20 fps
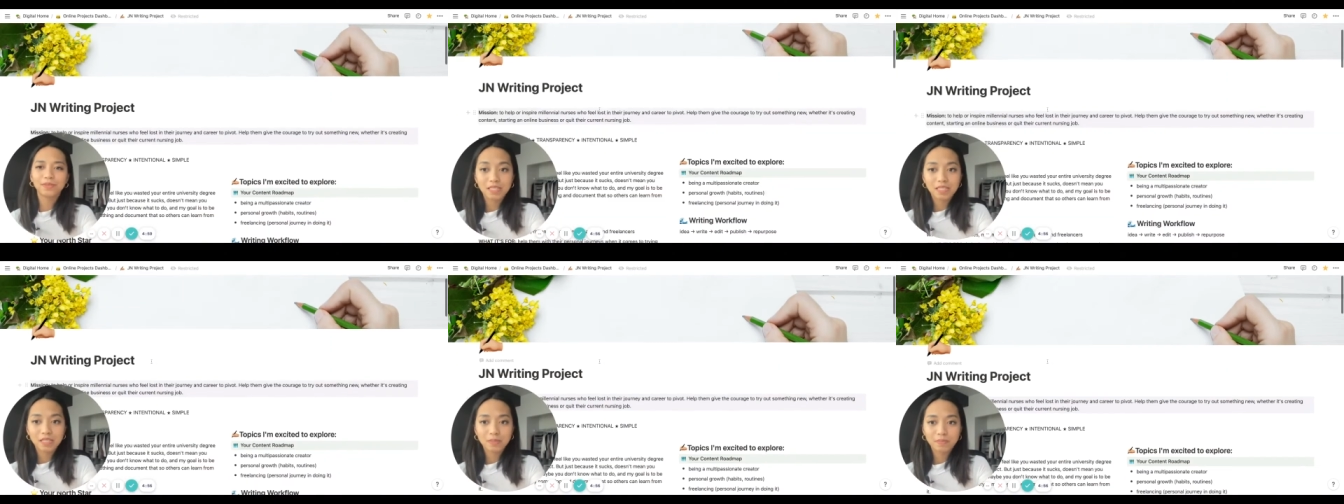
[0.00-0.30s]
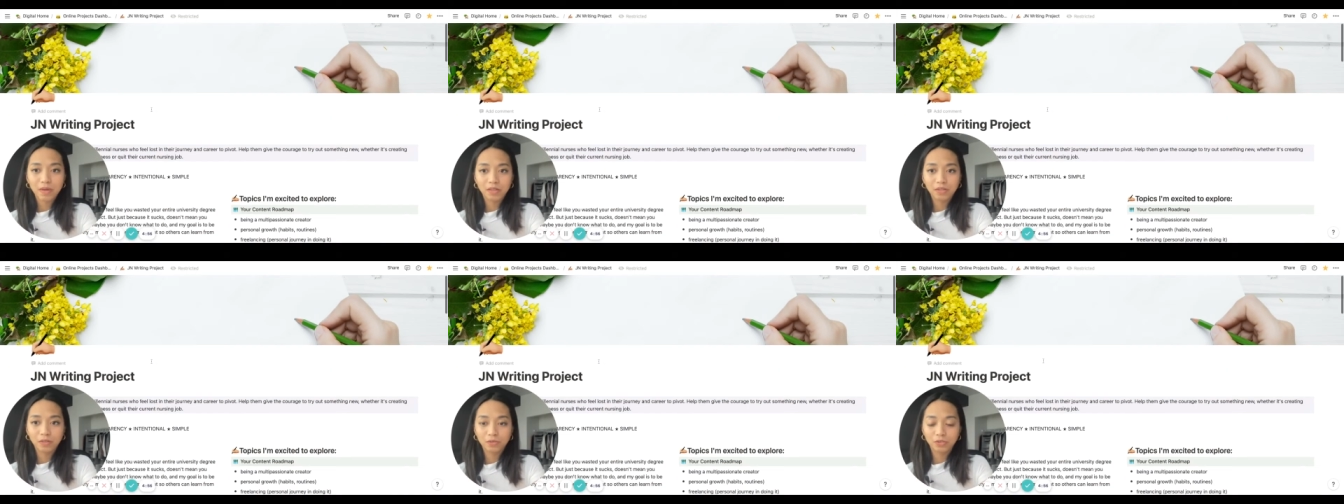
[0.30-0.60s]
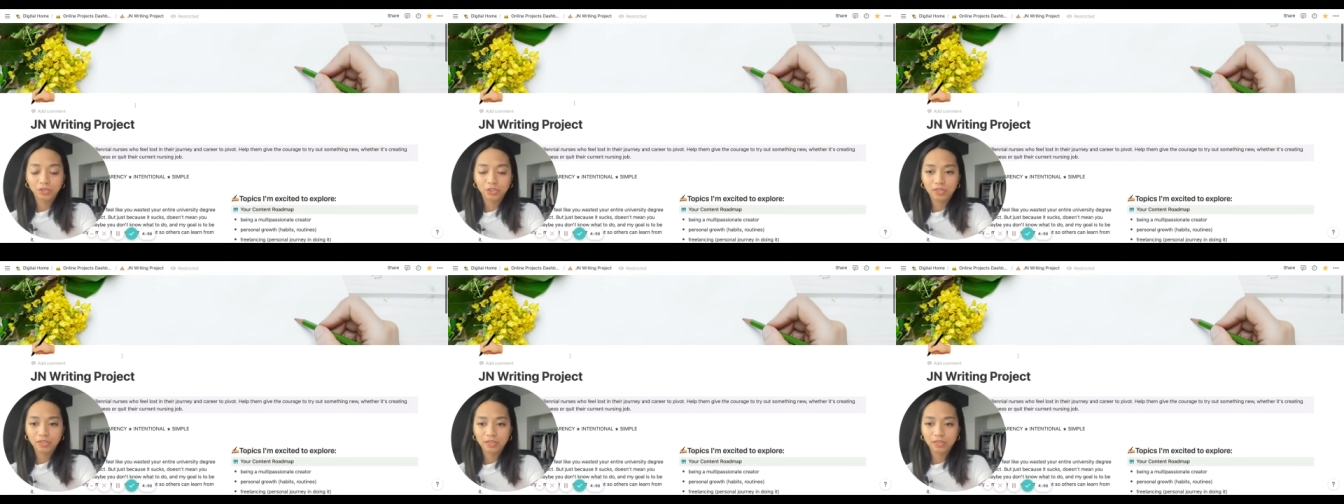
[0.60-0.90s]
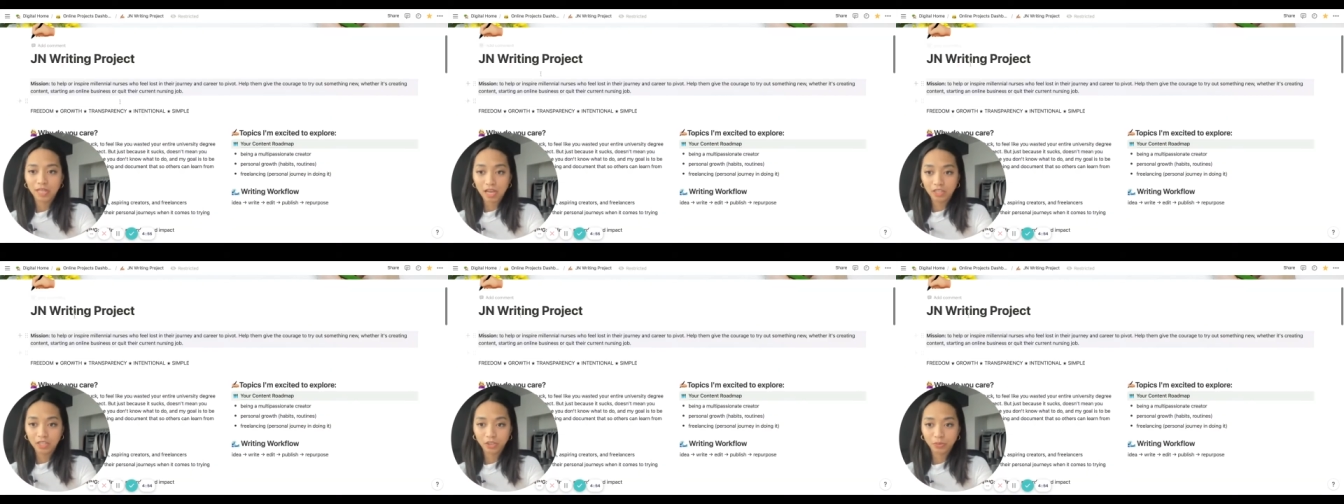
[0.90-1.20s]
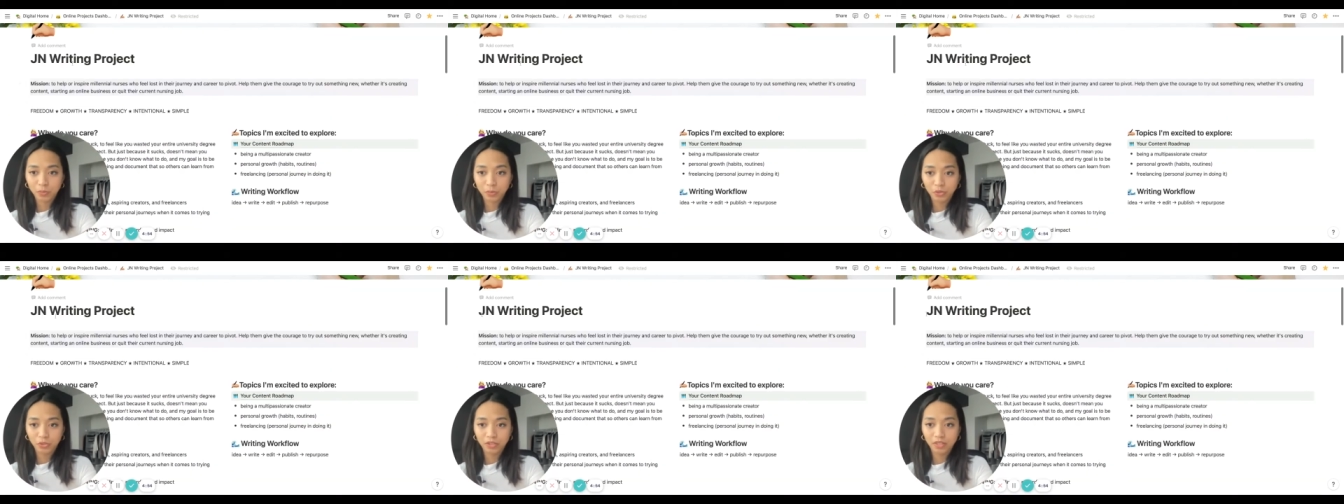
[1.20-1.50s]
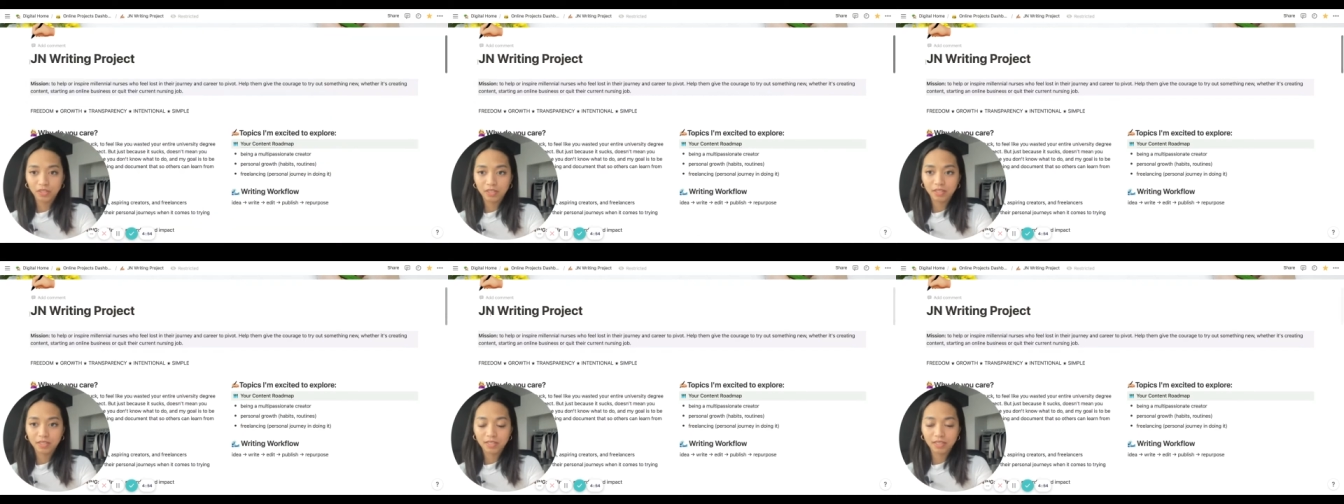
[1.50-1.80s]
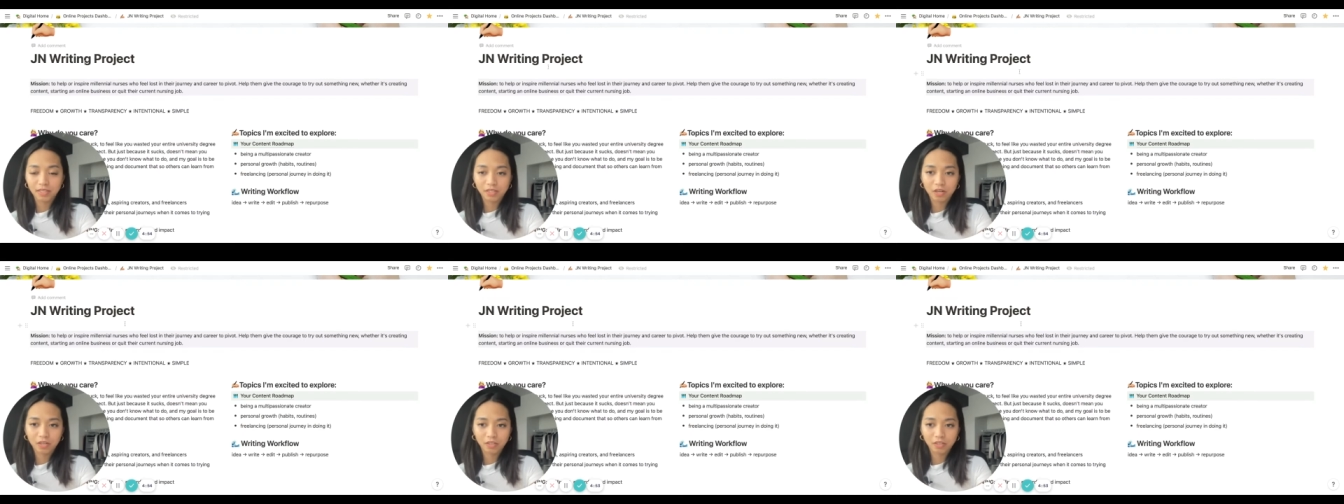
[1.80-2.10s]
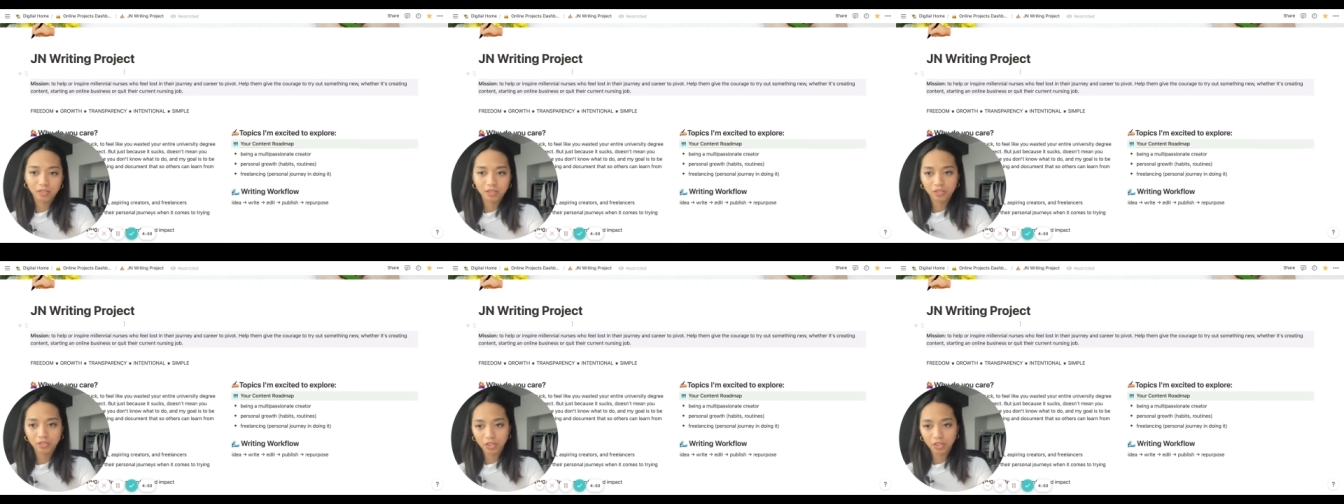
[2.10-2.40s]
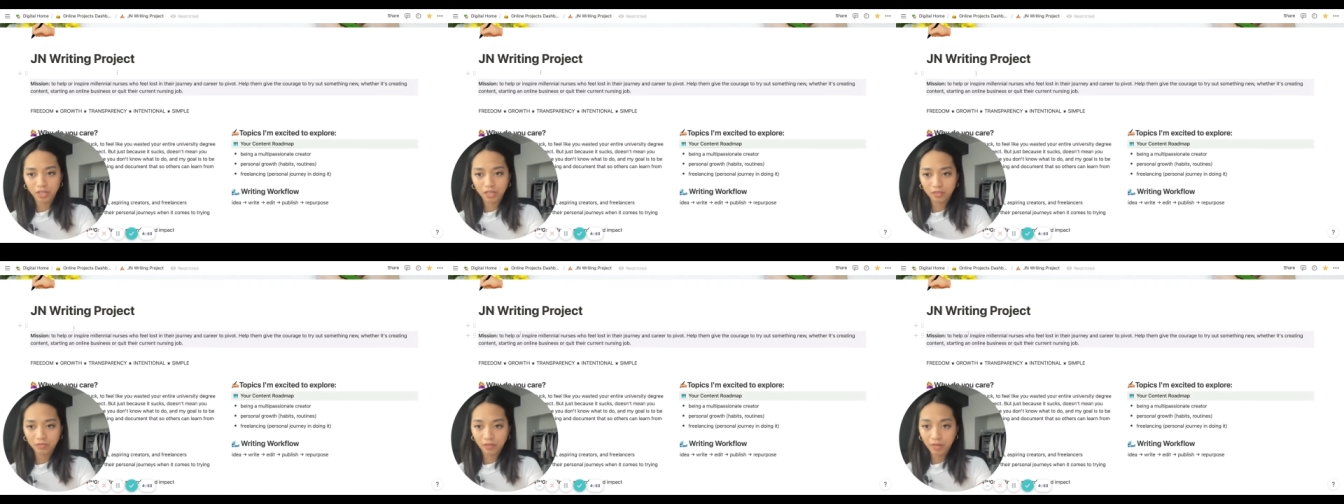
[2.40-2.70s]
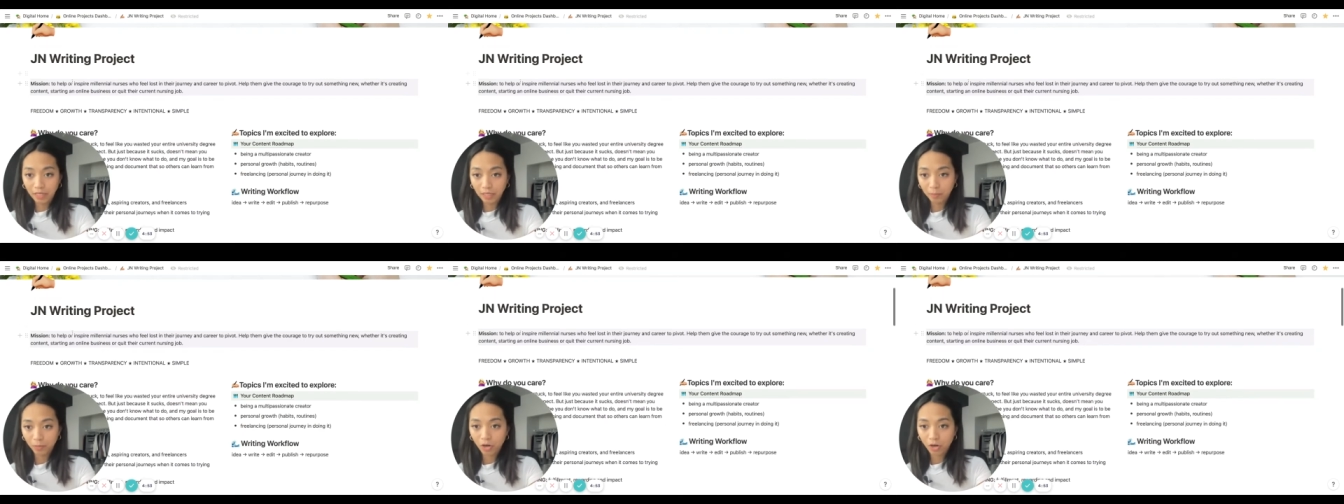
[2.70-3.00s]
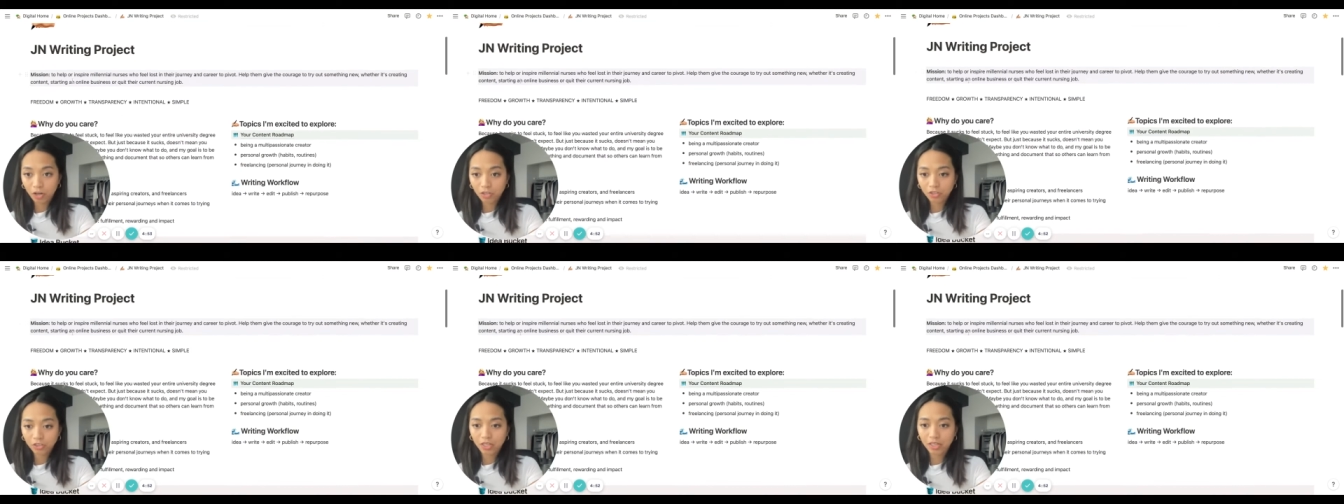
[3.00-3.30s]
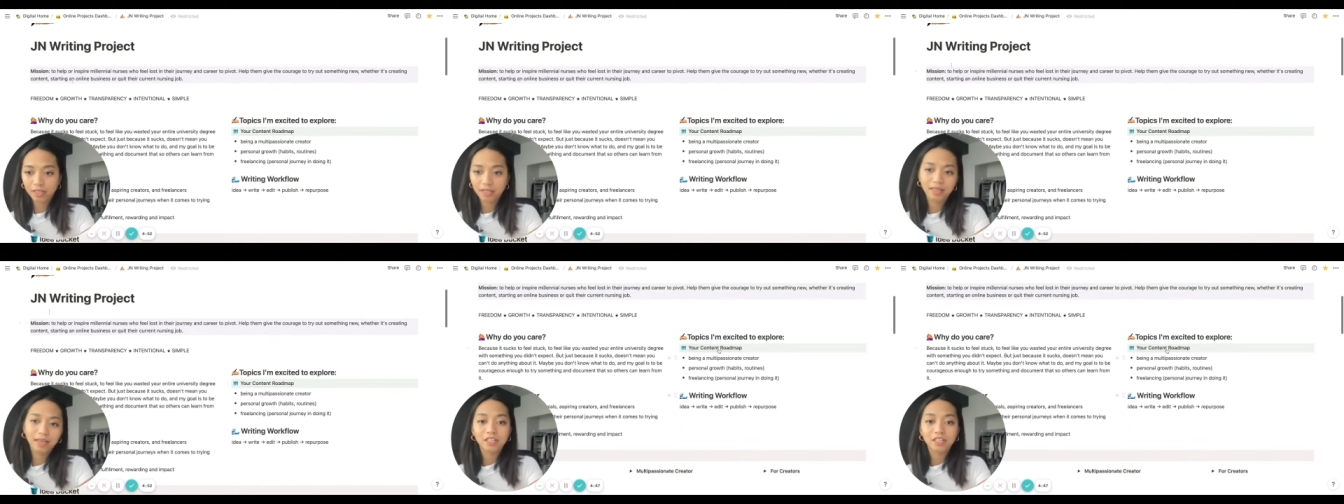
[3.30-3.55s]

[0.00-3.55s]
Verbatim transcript: this is my Notion dashboard. It's called the J N Writing Project.